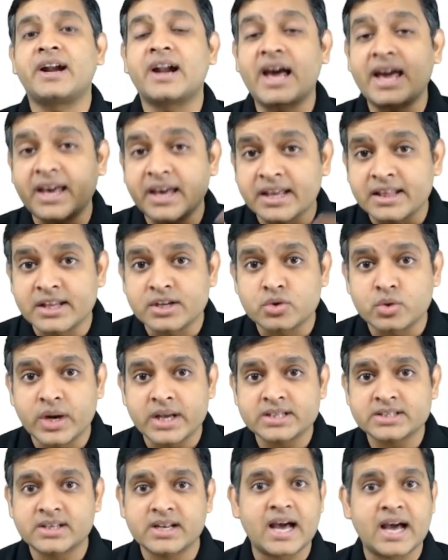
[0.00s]
like in the
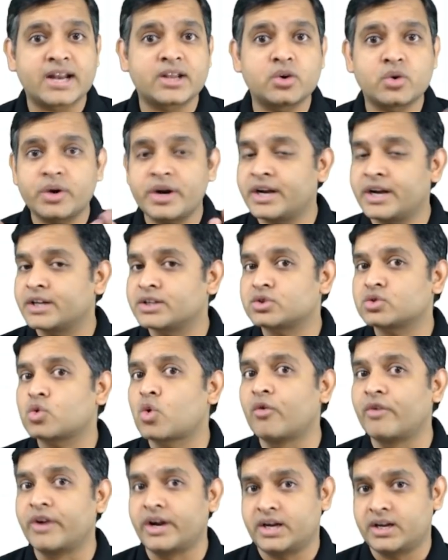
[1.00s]
today's scenario it is
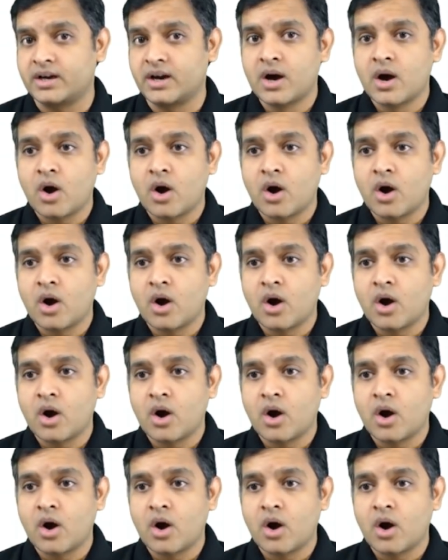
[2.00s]
COVID,